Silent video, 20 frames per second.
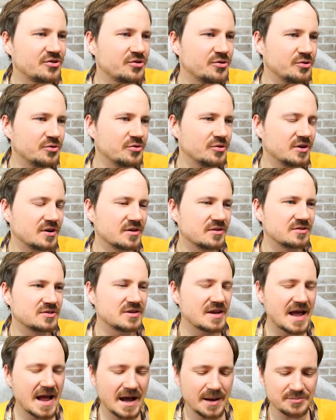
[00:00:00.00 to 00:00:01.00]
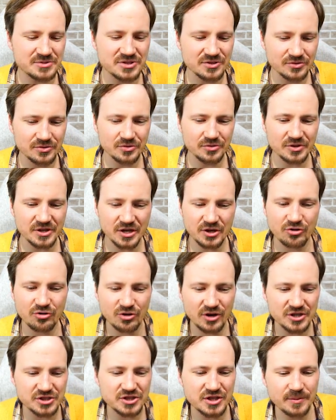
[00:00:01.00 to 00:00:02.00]
to absolutely
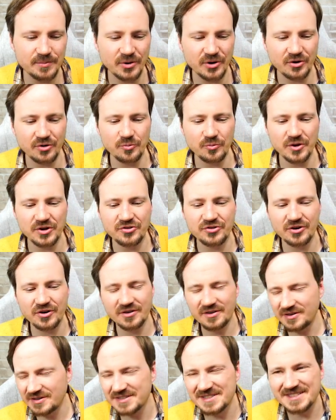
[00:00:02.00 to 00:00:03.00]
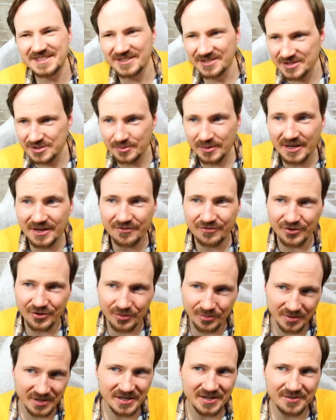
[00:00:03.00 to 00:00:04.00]
crush the opponent in 1 turn. You can still swing for
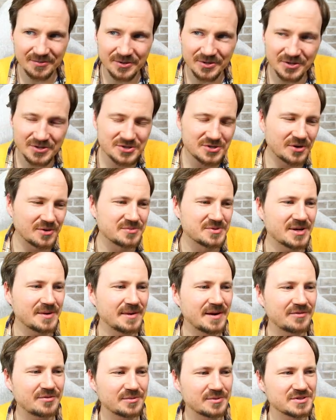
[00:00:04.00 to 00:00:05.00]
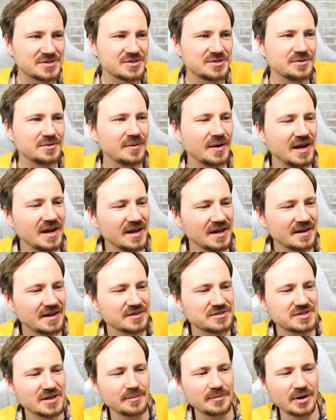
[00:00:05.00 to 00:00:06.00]
3 with your Storm Slime afterwards too.
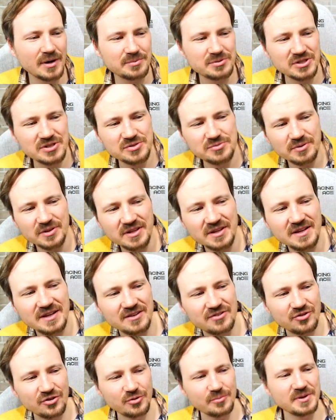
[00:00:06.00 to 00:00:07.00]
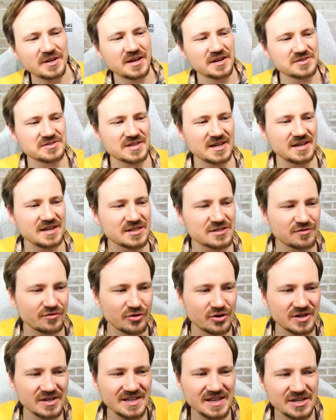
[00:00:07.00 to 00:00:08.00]
Now, Slime Eruption is really neat too because it is
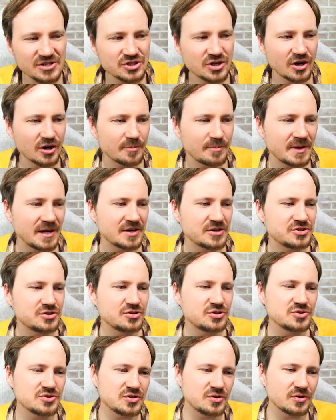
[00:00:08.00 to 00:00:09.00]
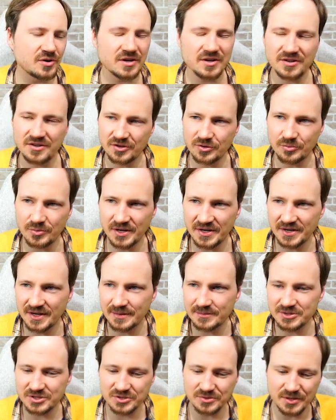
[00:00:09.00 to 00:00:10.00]
for each card banished, you choose a unit and deal 1
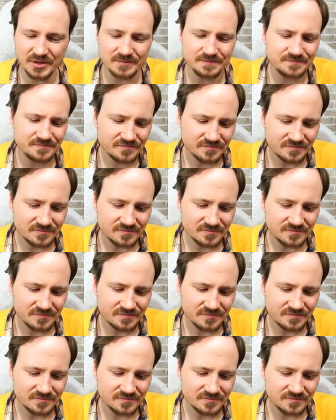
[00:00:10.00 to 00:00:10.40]
damage to it.